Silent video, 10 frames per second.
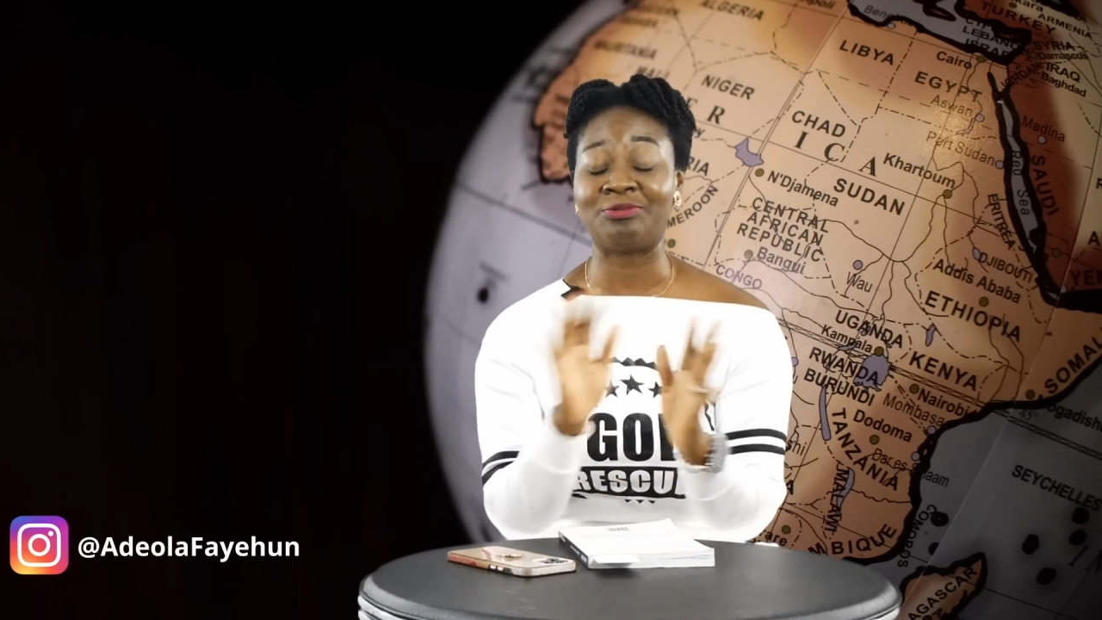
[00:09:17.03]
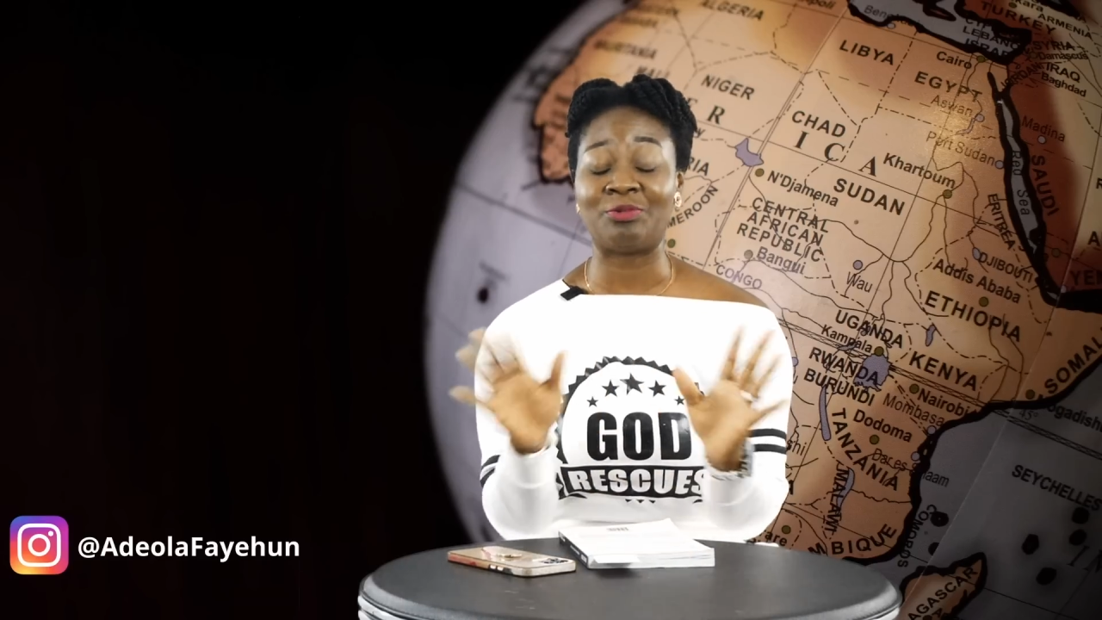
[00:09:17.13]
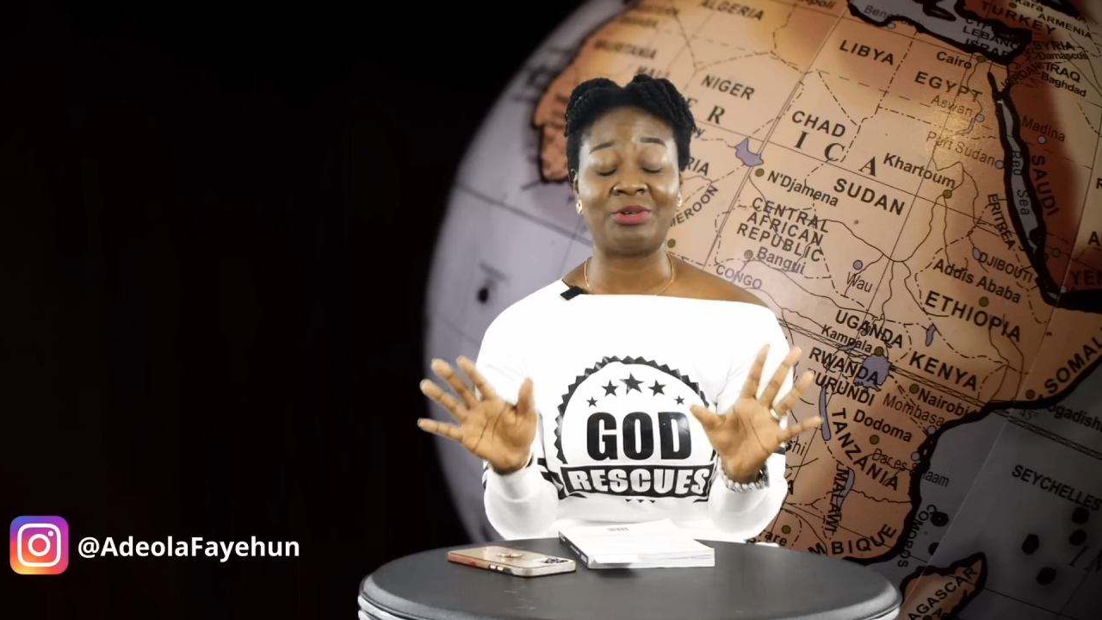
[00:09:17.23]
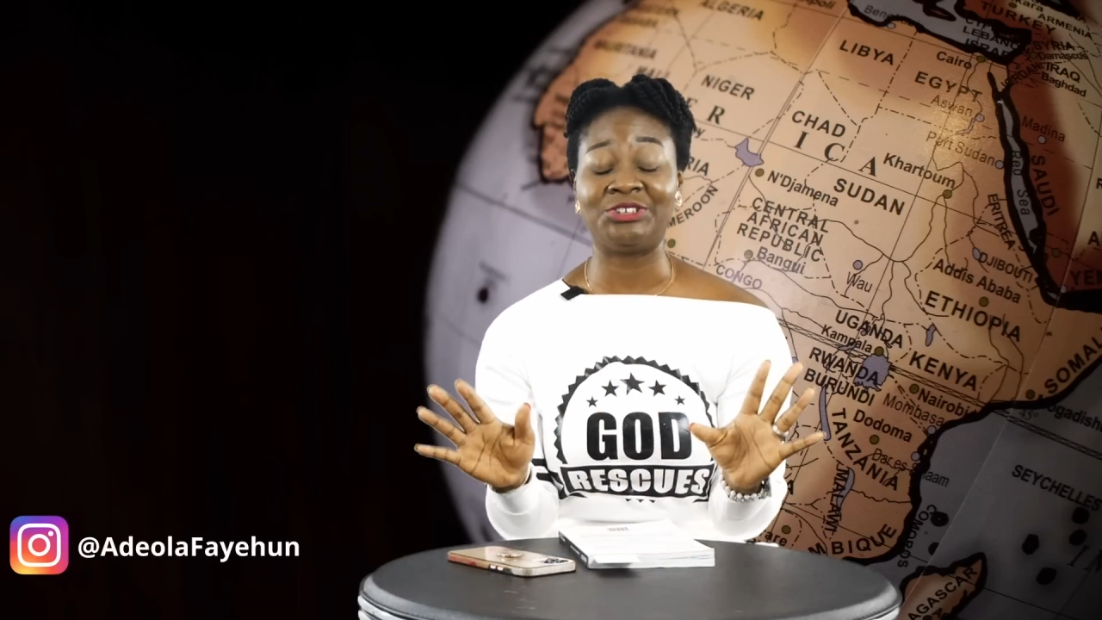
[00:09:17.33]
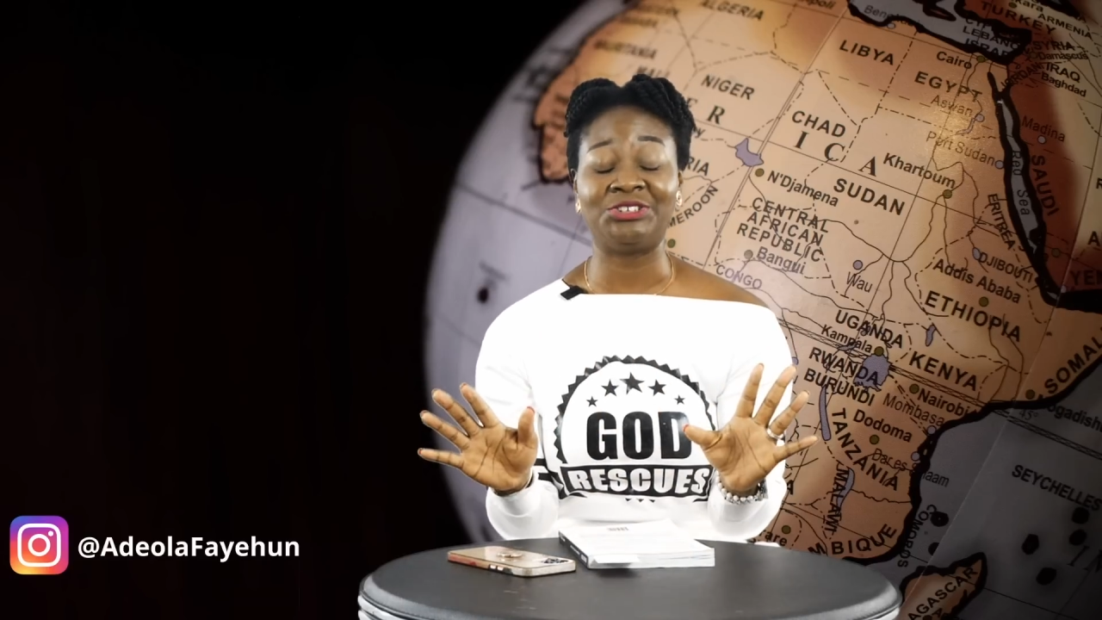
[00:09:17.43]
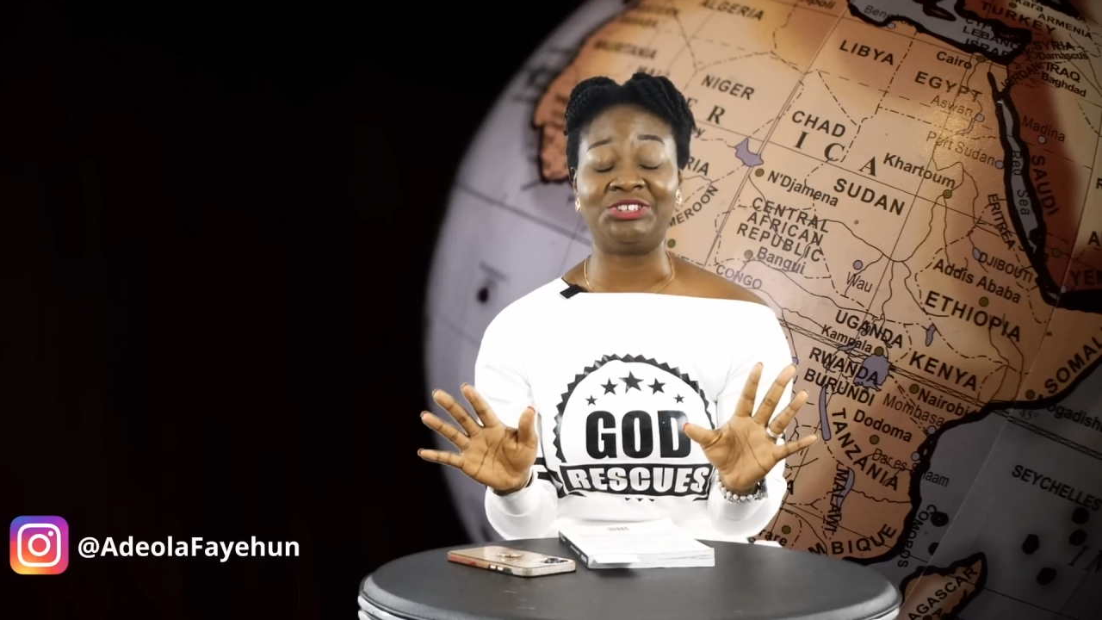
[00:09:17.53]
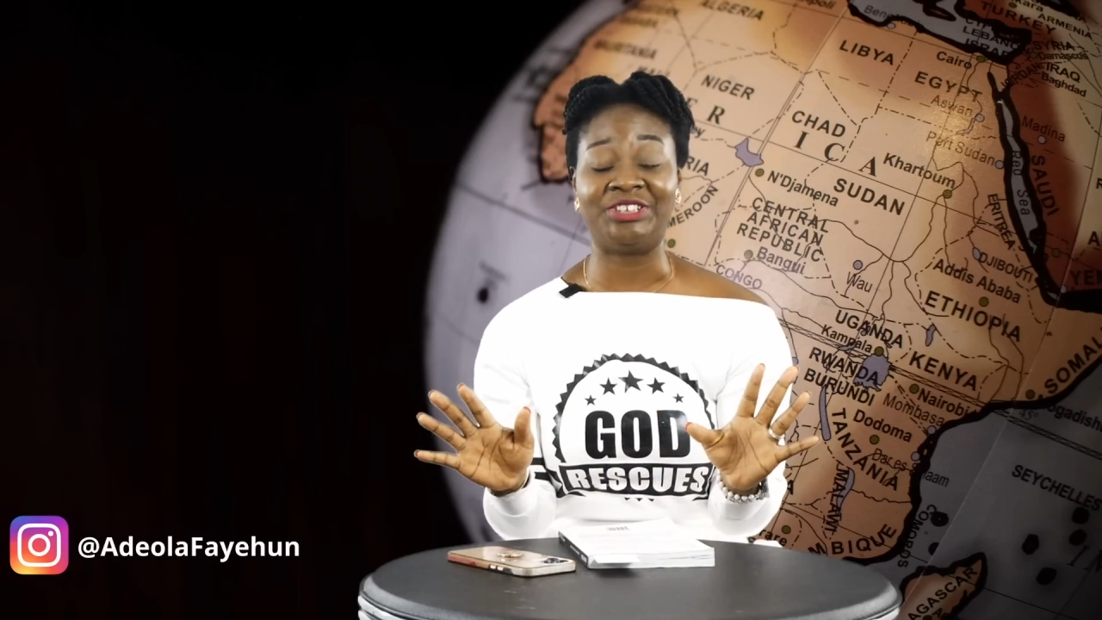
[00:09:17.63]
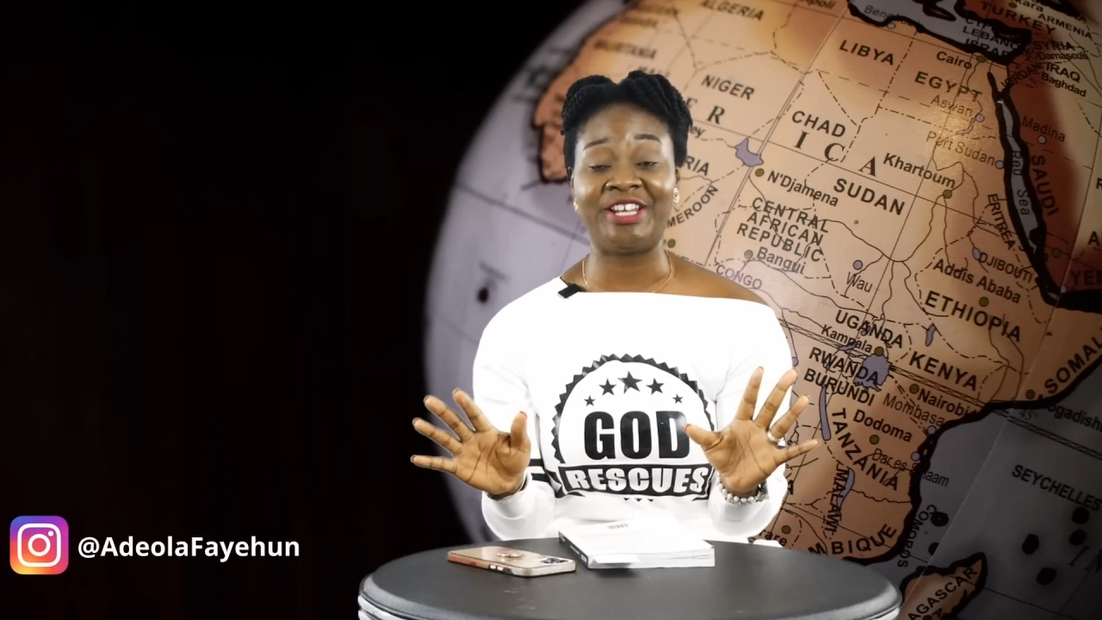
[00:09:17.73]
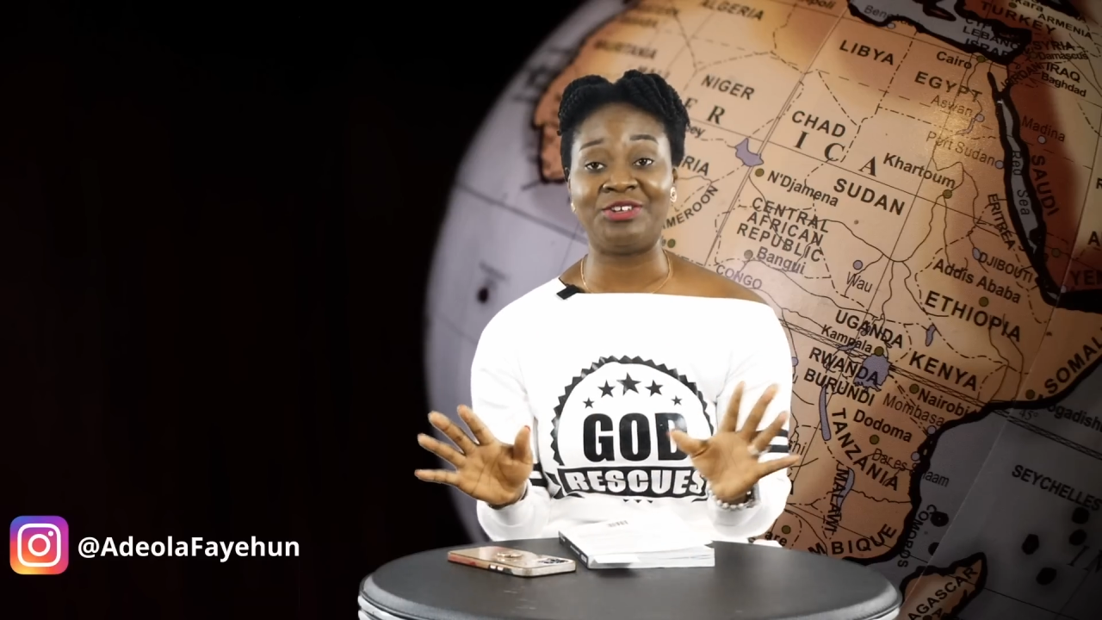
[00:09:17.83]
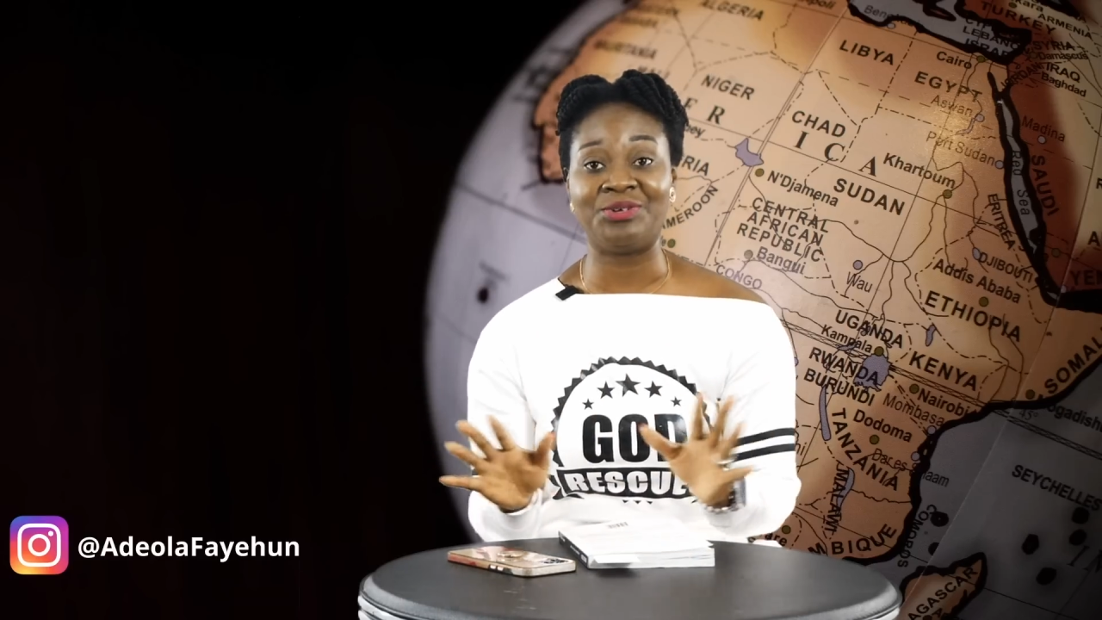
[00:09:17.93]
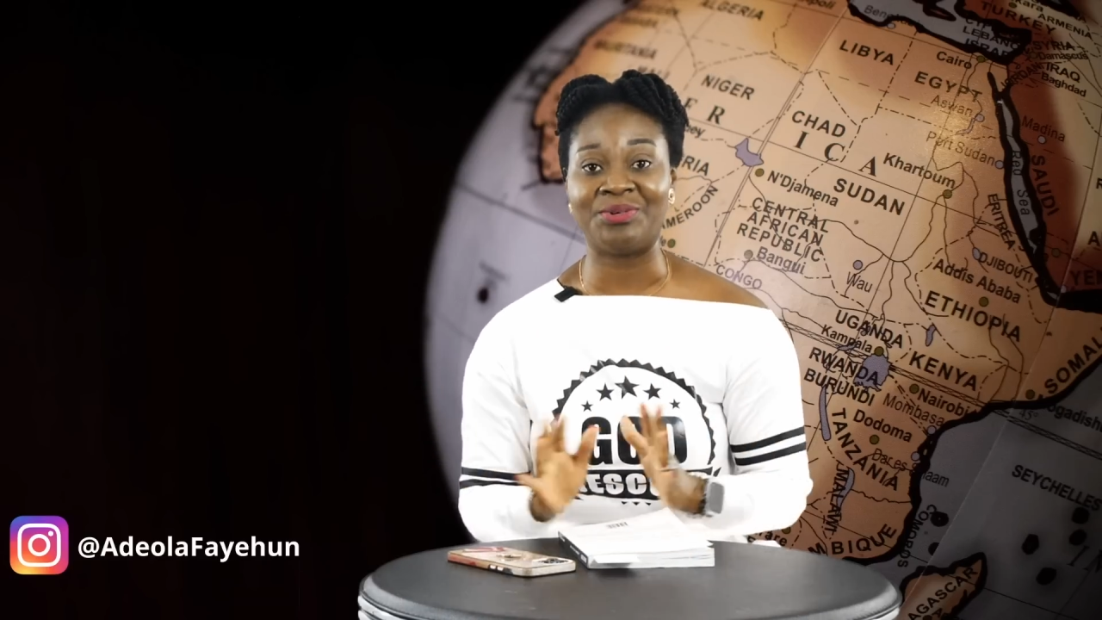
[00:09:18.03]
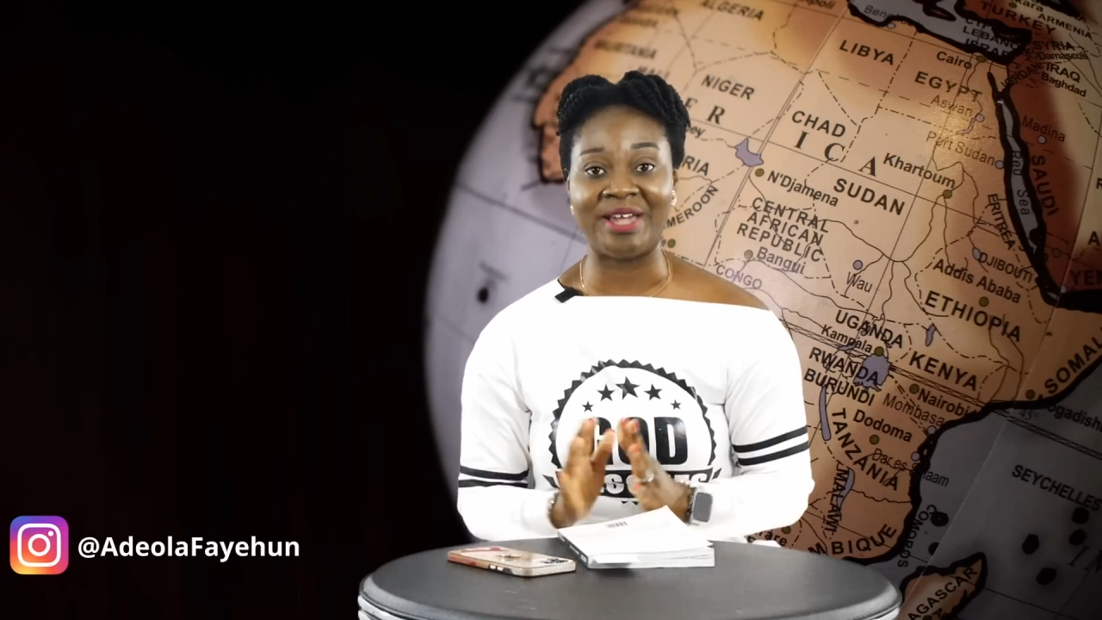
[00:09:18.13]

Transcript: want to drain you,